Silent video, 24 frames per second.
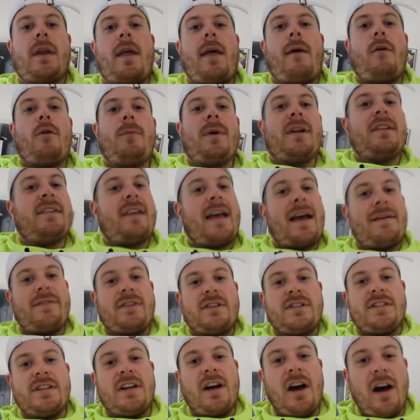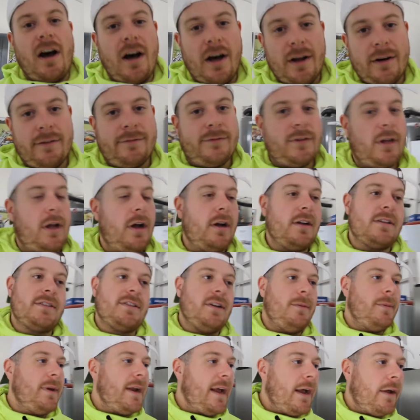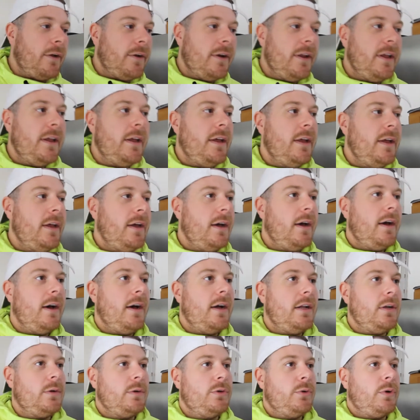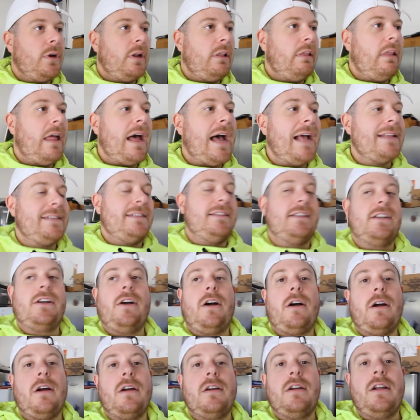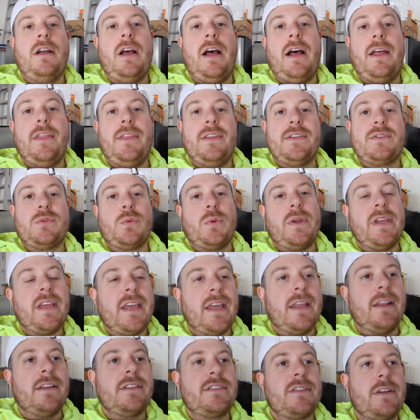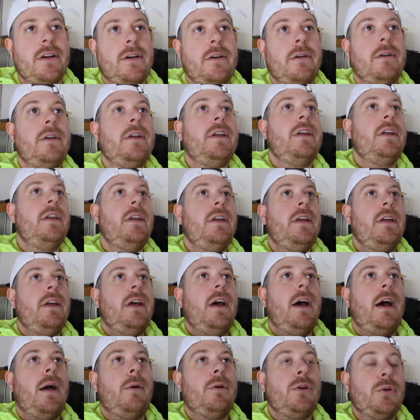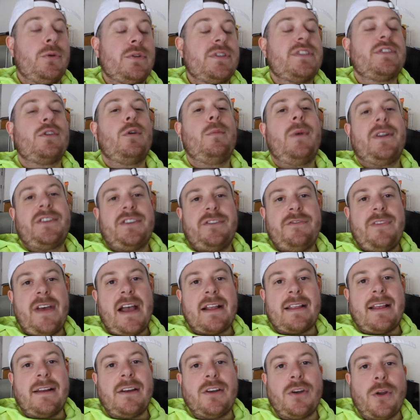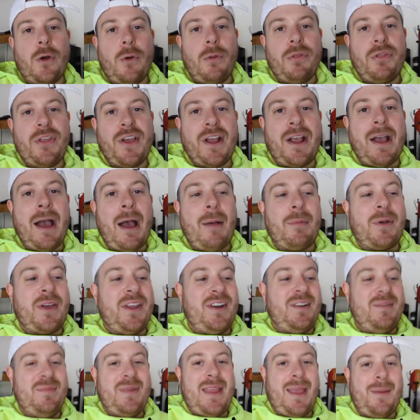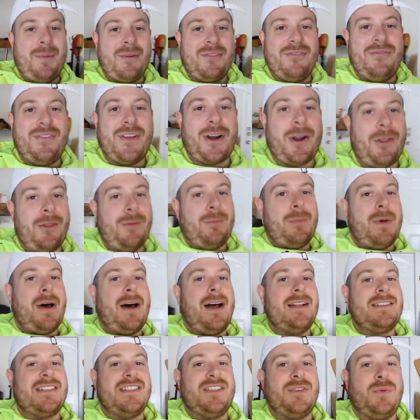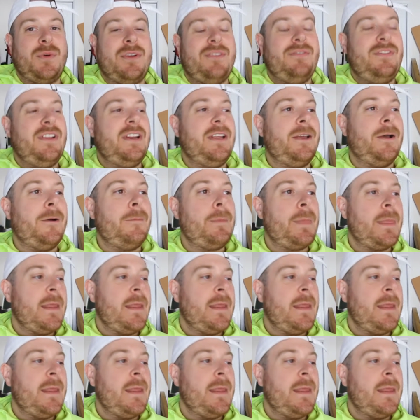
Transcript: We're about to have a ton of vlogs coming out. We're doing a lot to the car this weekend, so we're doing so much. In fact, I don't think I'm going to be able to fit all the mods into one video.